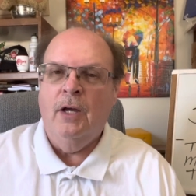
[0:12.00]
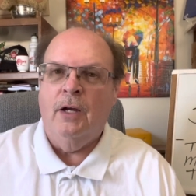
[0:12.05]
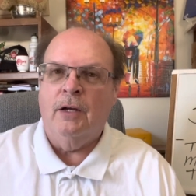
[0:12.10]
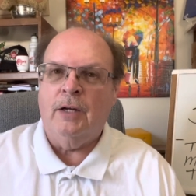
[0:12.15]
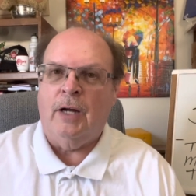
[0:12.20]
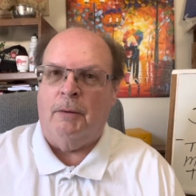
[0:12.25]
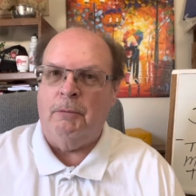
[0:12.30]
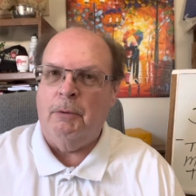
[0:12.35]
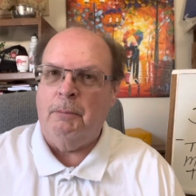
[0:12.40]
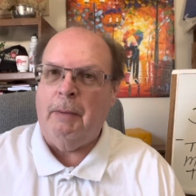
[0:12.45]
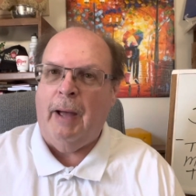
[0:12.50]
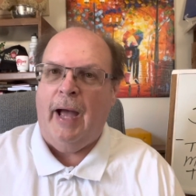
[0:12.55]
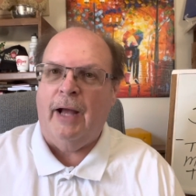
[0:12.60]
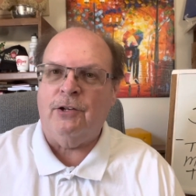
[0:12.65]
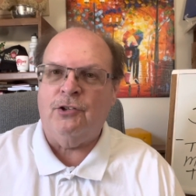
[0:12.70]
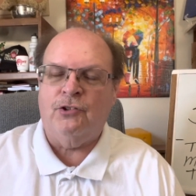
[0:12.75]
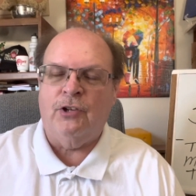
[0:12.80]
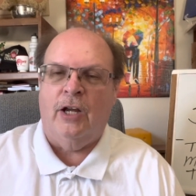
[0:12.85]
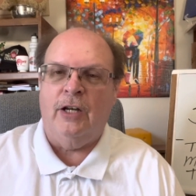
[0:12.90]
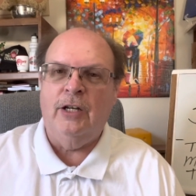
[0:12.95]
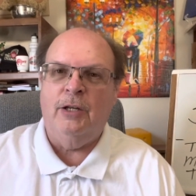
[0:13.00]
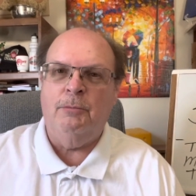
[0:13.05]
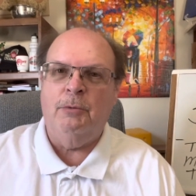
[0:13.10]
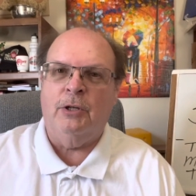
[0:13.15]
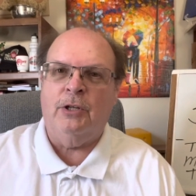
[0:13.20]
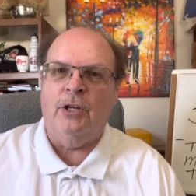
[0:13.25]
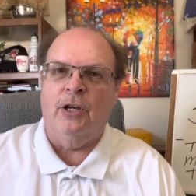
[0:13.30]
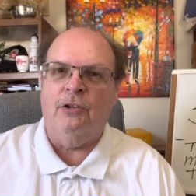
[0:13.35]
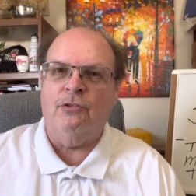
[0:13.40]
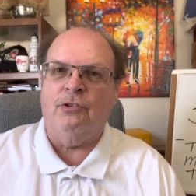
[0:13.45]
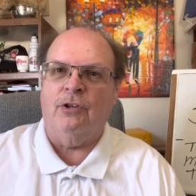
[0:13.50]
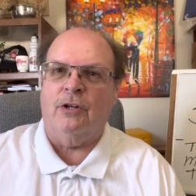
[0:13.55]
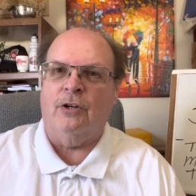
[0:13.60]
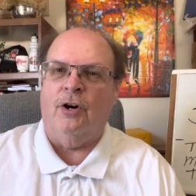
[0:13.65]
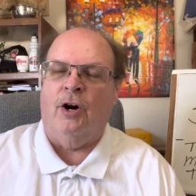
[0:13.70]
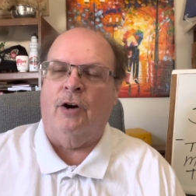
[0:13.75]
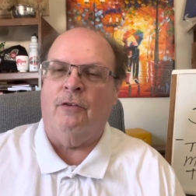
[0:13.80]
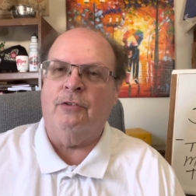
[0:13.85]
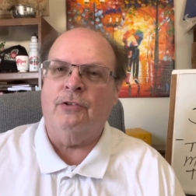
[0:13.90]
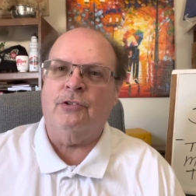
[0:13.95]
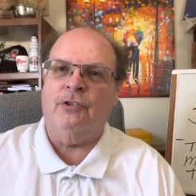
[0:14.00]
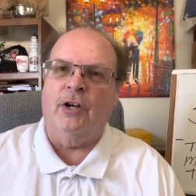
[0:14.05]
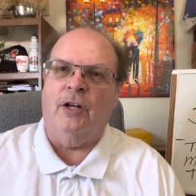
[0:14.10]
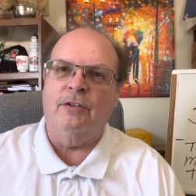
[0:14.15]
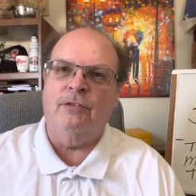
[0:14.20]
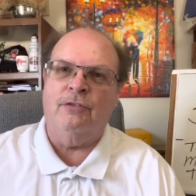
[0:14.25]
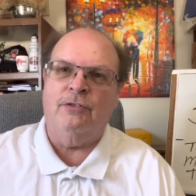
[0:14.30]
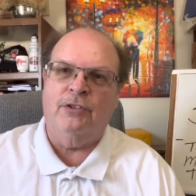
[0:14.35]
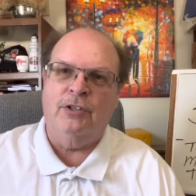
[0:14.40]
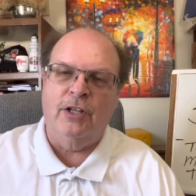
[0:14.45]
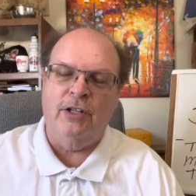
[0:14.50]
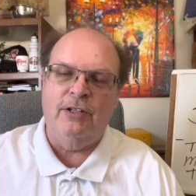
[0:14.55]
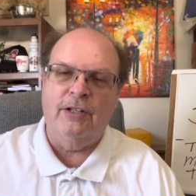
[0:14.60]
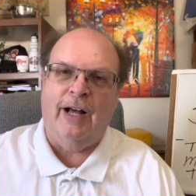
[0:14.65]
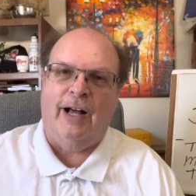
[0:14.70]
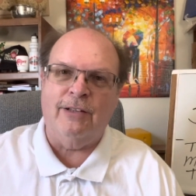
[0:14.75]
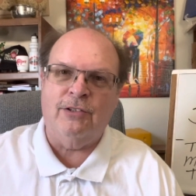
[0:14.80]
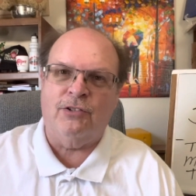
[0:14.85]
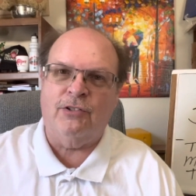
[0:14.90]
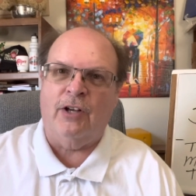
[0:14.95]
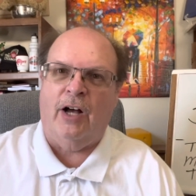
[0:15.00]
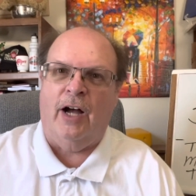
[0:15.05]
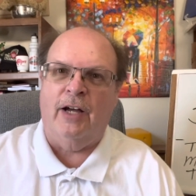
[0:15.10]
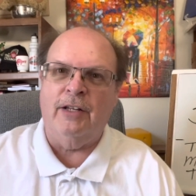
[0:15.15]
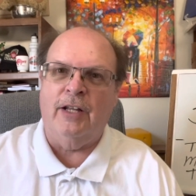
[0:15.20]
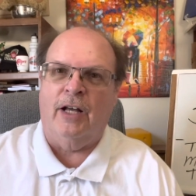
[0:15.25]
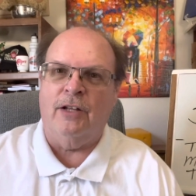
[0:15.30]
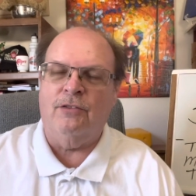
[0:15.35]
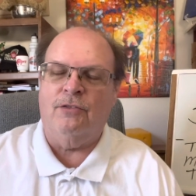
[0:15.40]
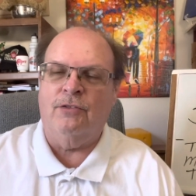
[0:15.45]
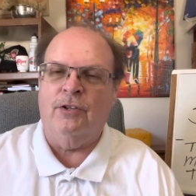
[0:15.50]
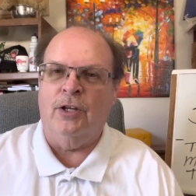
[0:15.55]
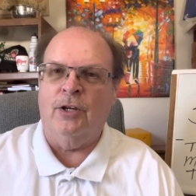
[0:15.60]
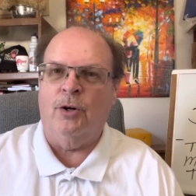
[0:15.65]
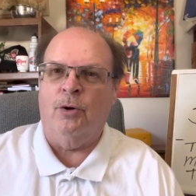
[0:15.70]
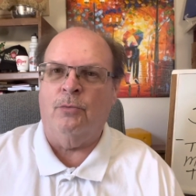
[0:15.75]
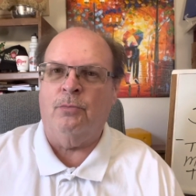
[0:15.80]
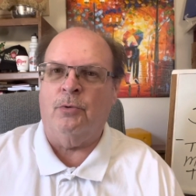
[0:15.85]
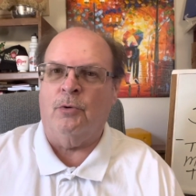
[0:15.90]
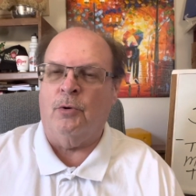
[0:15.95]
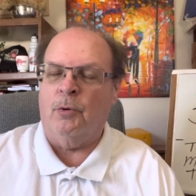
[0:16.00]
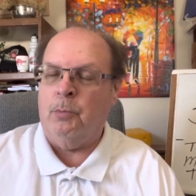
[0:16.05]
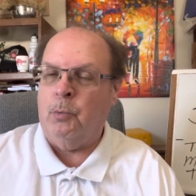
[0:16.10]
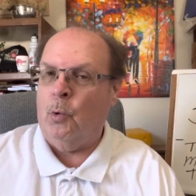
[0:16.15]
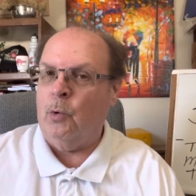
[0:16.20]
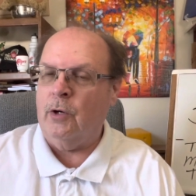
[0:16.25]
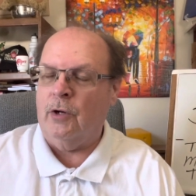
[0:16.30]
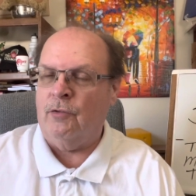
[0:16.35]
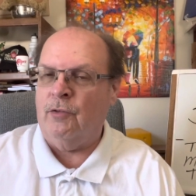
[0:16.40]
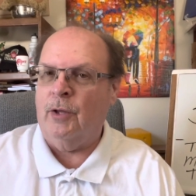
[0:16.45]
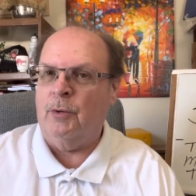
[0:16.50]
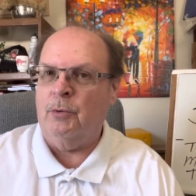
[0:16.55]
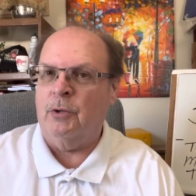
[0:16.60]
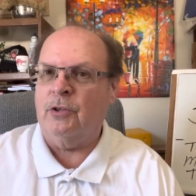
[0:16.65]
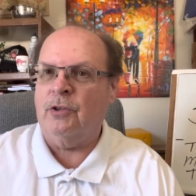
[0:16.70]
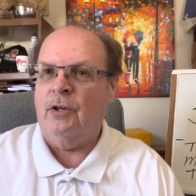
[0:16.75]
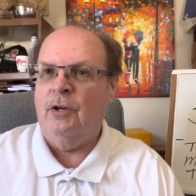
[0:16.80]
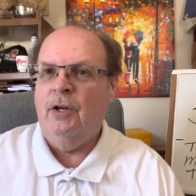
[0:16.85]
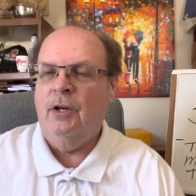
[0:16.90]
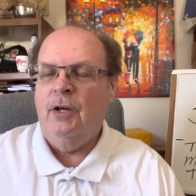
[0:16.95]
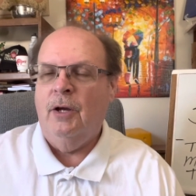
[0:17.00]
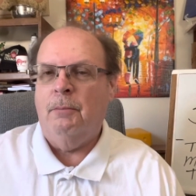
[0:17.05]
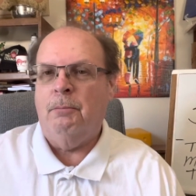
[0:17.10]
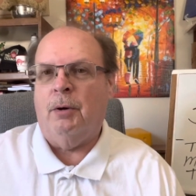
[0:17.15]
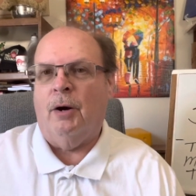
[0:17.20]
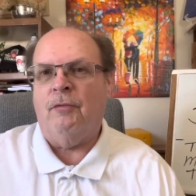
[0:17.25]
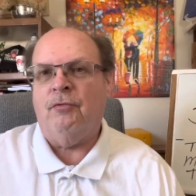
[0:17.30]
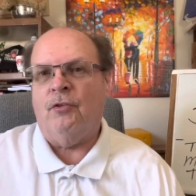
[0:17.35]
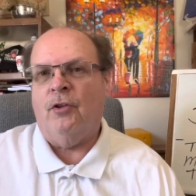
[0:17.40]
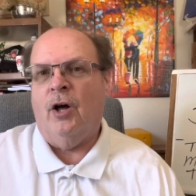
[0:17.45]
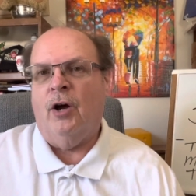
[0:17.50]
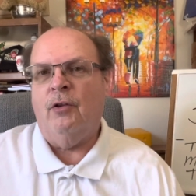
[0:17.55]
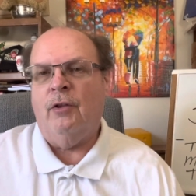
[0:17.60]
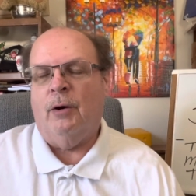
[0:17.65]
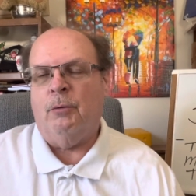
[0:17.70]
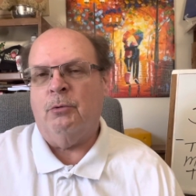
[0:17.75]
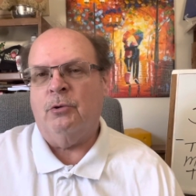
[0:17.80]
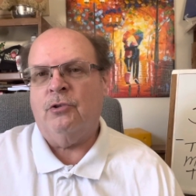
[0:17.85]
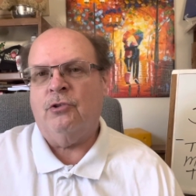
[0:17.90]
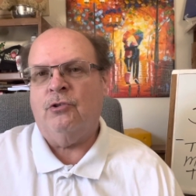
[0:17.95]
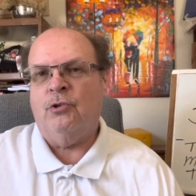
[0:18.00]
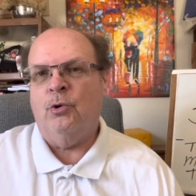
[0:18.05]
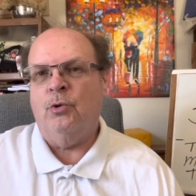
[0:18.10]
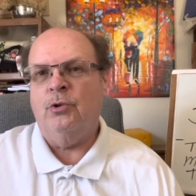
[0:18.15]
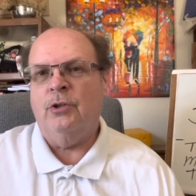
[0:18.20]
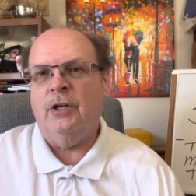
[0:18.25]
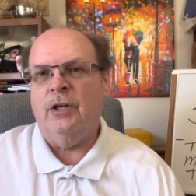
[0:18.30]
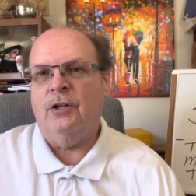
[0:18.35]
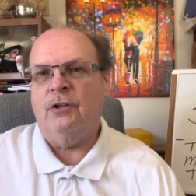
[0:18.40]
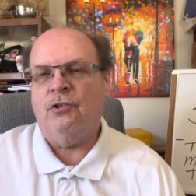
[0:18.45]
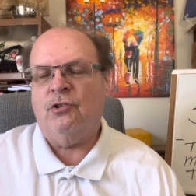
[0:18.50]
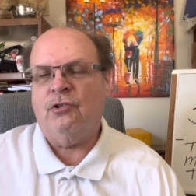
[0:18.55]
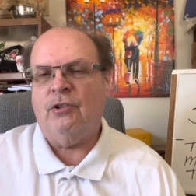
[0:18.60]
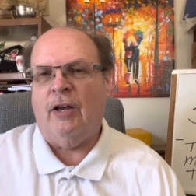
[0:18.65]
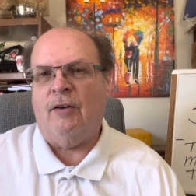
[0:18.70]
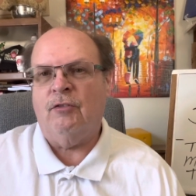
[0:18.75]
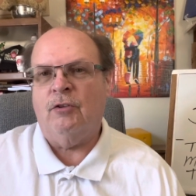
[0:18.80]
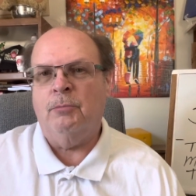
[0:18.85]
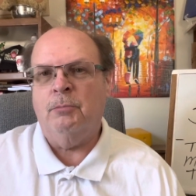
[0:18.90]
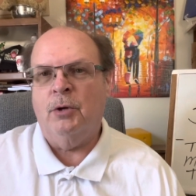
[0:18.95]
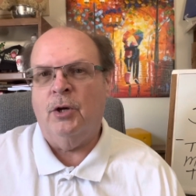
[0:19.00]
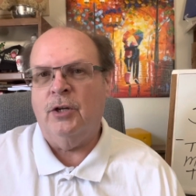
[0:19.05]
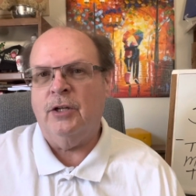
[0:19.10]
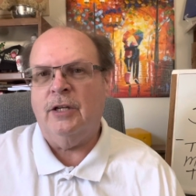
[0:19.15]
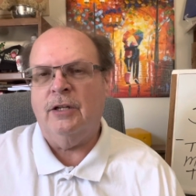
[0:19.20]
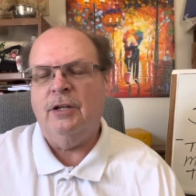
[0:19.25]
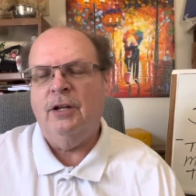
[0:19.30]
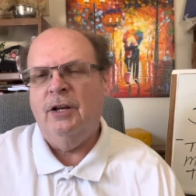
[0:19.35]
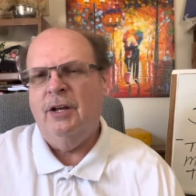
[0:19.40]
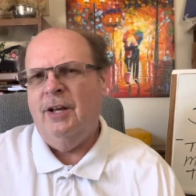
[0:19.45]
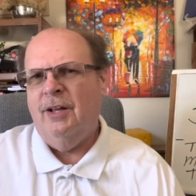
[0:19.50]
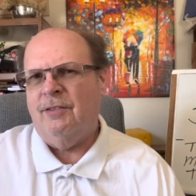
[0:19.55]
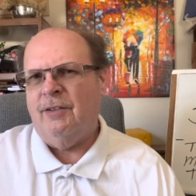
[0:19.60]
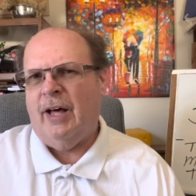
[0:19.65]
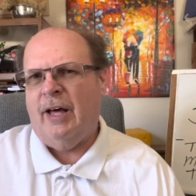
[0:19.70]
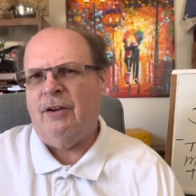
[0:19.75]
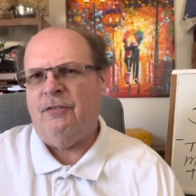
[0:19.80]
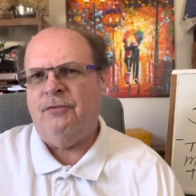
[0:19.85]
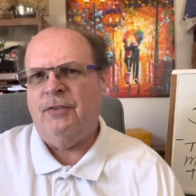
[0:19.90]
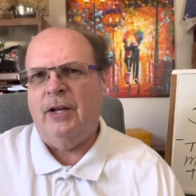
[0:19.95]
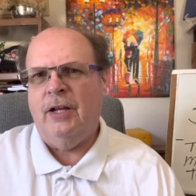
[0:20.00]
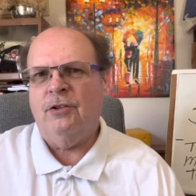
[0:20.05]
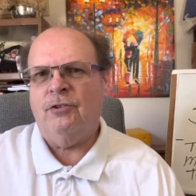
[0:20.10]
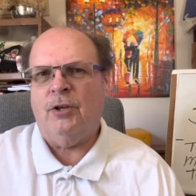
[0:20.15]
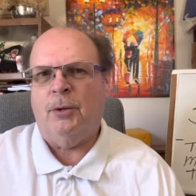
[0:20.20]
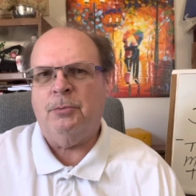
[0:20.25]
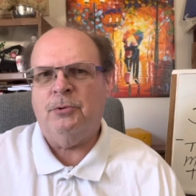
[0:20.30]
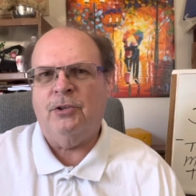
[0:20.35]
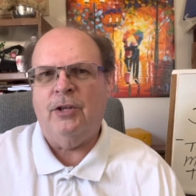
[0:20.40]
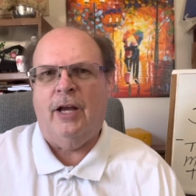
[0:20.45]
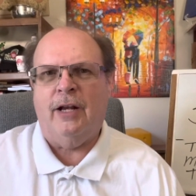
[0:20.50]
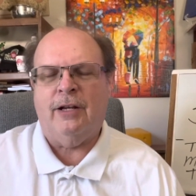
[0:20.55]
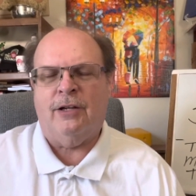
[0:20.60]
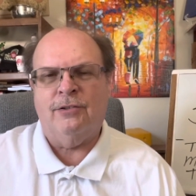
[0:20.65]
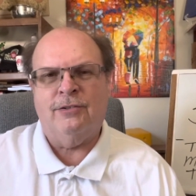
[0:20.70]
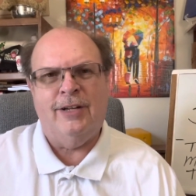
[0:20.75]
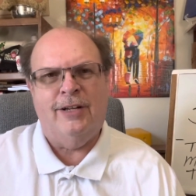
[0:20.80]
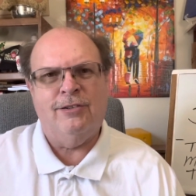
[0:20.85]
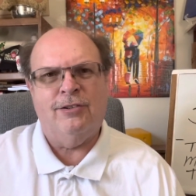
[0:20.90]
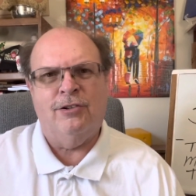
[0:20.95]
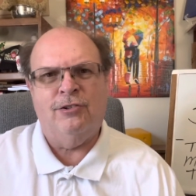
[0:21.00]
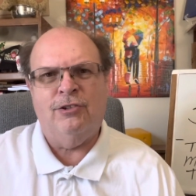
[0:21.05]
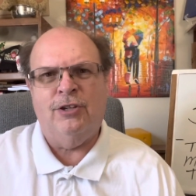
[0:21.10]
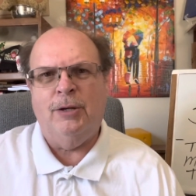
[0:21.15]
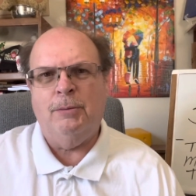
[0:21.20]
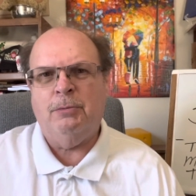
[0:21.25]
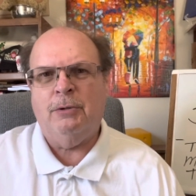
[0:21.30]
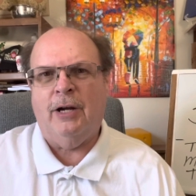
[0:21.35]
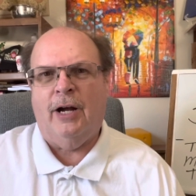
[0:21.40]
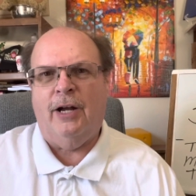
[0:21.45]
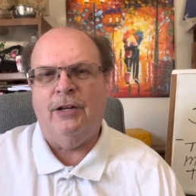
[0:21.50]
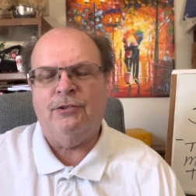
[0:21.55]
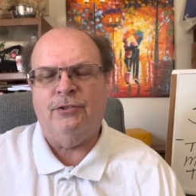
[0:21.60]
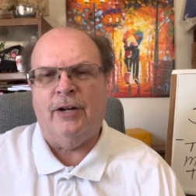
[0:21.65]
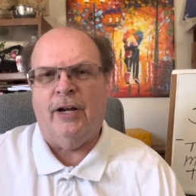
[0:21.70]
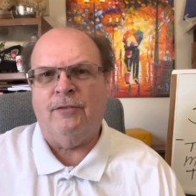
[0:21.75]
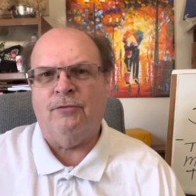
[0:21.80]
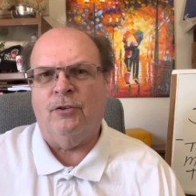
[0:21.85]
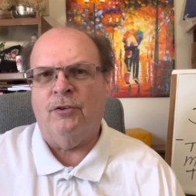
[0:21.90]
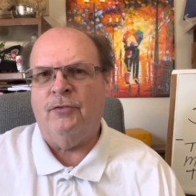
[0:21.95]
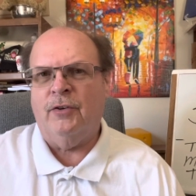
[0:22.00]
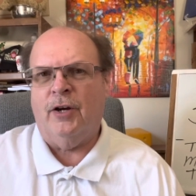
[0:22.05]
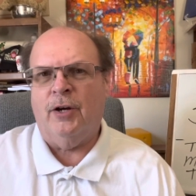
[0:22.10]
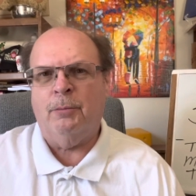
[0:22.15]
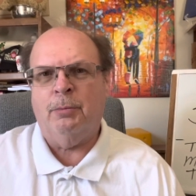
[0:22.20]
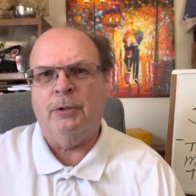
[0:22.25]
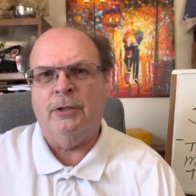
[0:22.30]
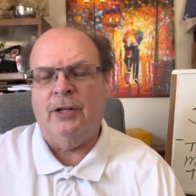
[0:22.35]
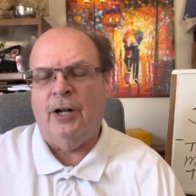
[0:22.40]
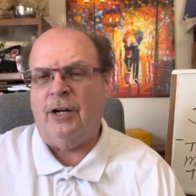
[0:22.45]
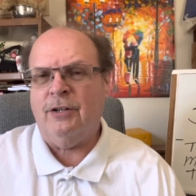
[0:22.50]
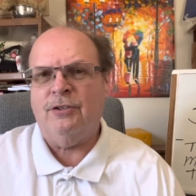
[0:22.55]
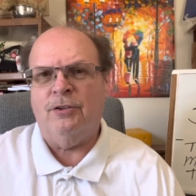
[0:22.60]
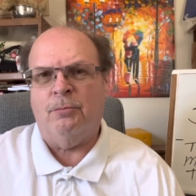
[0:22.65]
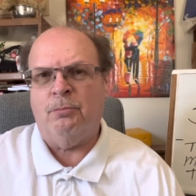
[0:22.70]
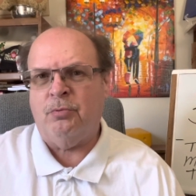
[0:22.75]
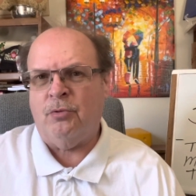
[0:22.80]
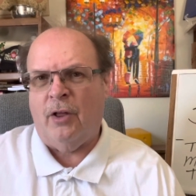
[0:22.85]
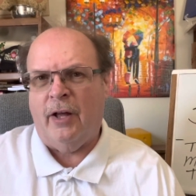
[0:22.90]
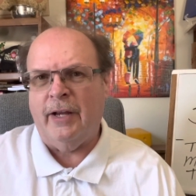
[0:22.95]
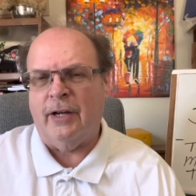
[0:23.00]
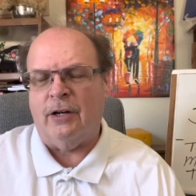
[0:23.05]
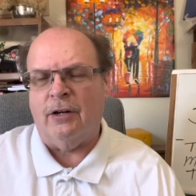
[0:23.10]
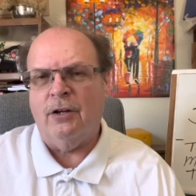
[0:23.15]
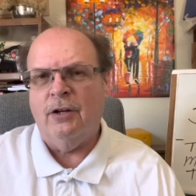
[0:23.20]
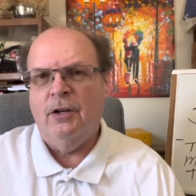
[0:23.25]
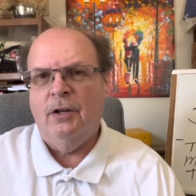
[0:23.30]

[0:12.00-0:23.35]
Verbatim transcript: Coming back, J.D. McKissic all of a sudden did not sign that deal reportedly with Buffalo. That was two years, seven million. A lot of fans upset because that's a cheap contract for a very productive player.